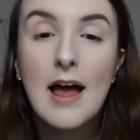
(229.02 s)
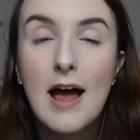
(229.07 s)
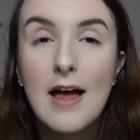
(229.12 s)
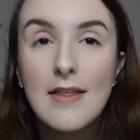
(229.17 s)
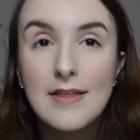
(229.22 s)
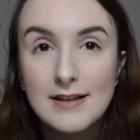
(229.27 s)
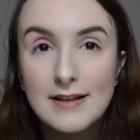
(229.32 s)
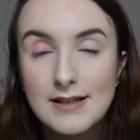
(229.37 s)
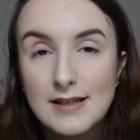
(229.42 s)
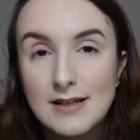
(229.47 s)

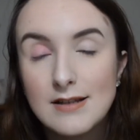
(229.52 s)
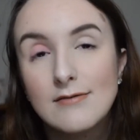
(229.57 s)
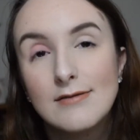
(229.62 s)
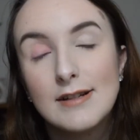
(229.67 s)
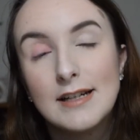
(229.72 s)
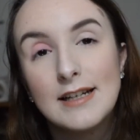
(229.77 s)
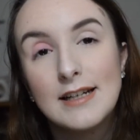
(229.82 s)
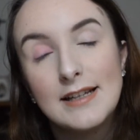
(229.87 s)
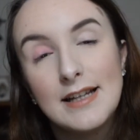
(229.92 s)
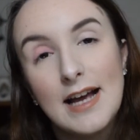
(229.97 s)
This is a
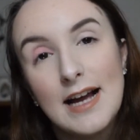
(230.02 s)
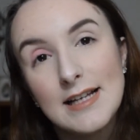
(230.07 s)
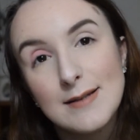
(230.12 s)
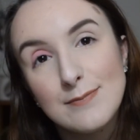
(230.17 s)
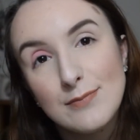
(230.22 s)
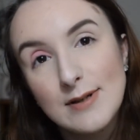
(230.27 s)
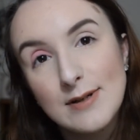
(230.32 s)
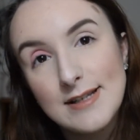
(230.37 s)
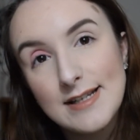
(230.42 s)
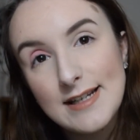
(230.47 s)
really nice
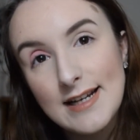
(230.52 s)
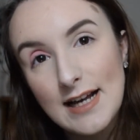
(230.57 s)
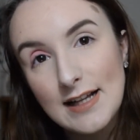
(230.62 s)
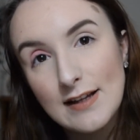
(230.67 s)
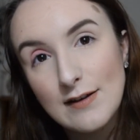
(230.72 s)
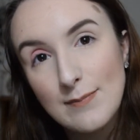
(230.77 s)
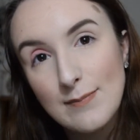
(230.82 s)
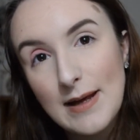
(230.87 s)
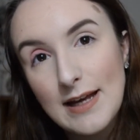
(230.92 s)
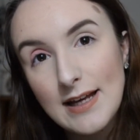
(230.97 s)
pretty kind
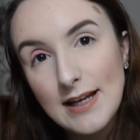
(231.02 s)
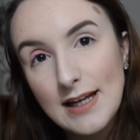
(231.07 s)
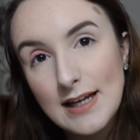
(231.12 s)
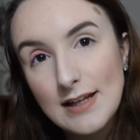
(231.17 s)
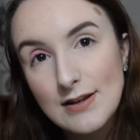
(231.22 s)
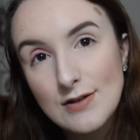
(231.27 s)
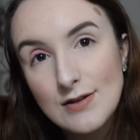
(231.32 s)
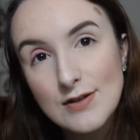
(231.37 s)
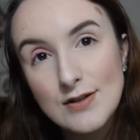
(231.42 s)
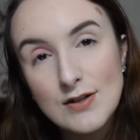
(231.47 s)
of pink.
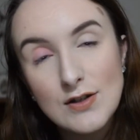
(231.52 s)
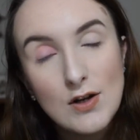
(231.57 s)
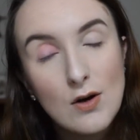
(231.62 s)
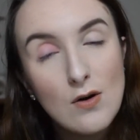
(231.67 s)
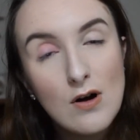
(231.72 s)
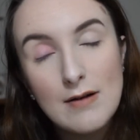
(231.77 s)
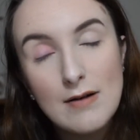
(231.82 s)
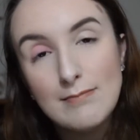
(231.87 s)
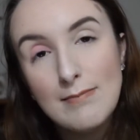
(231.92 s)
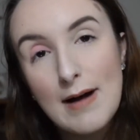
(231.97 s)
It doesn't go
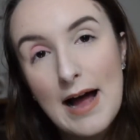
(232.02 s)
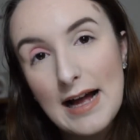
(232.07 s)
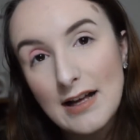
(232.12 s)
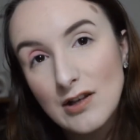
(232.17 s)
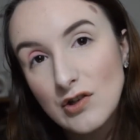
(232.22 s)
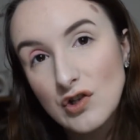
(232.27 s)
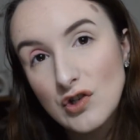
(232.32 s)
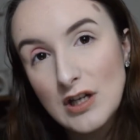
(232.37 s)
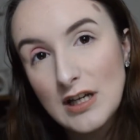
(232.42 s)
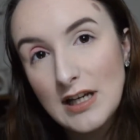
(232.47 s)
on
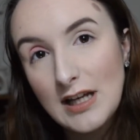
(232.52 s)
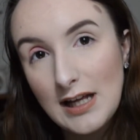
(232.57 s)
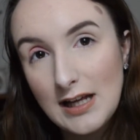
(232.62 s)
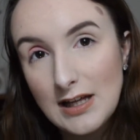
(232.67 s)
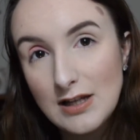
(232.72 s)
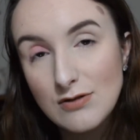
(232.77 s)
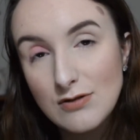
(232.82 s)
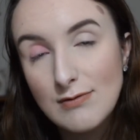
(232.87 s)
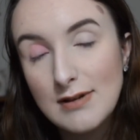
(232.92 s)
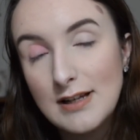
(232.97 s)
patchy.
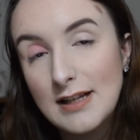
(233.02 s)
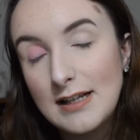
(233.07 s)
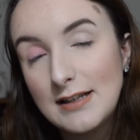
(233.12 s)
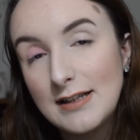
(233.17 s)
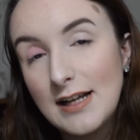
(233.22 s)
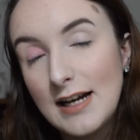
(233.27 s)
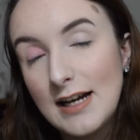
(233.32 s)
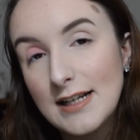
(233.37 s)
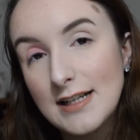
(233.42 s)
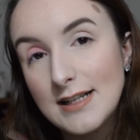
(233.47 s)
It's really
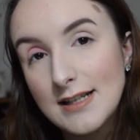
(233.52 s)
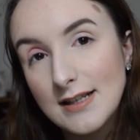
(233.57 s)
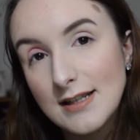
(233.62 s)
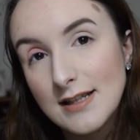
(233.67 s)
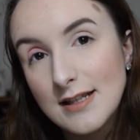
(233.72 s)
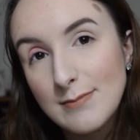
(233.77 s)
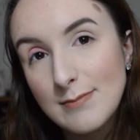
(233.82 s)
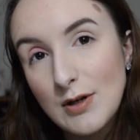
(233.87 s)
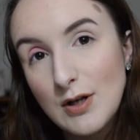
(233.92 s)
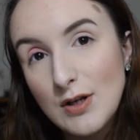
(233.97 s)
nice and
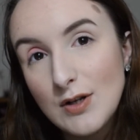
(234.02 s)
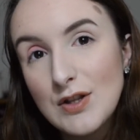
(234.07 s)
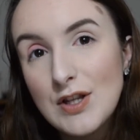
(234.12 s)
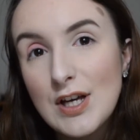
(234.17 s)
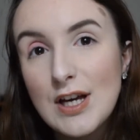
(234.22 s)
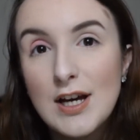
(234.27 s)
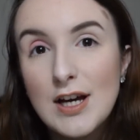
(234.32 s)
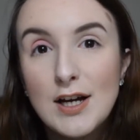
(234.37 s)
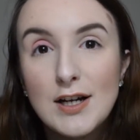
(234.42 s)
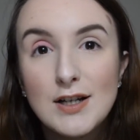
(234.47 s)
smooth.
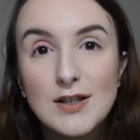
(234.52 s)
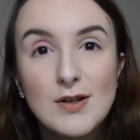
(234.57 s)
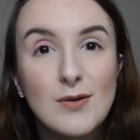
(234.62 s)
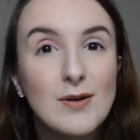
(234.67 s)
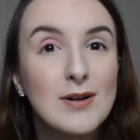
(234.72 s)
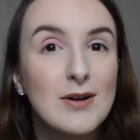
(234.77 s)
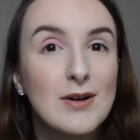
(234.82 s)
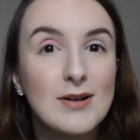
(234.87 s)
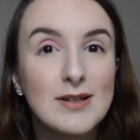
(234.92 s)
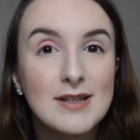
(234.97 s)
So
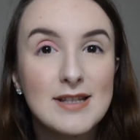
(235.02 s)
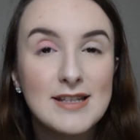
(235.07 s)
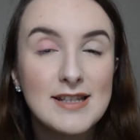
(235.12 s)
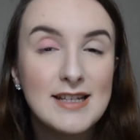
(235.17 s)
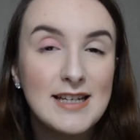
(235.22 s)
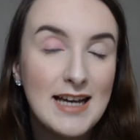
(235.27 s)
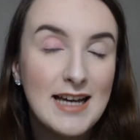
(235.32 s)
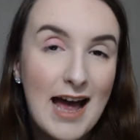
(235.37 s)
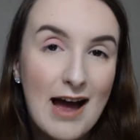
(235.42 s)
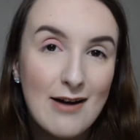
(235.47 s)
we're going to
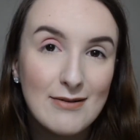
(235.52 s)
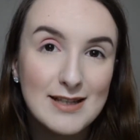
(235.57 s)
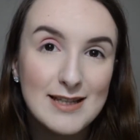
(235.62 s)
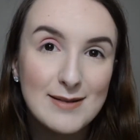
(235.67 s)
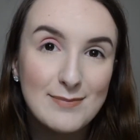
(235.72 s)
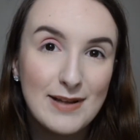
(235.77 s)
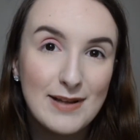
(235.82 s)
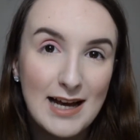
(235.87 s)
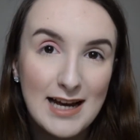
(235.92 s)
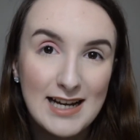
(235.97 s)
see how it
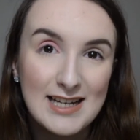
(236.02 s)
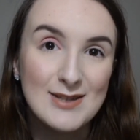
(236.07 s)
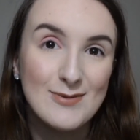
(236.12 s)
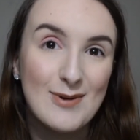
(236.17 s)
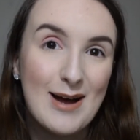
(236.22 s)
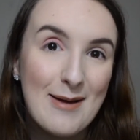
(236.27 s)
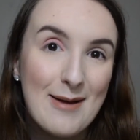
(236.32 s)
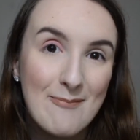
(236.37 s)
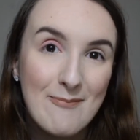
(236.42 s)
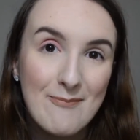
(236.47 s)
applies
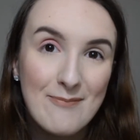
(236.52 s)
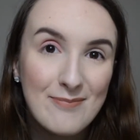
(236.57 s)
wet.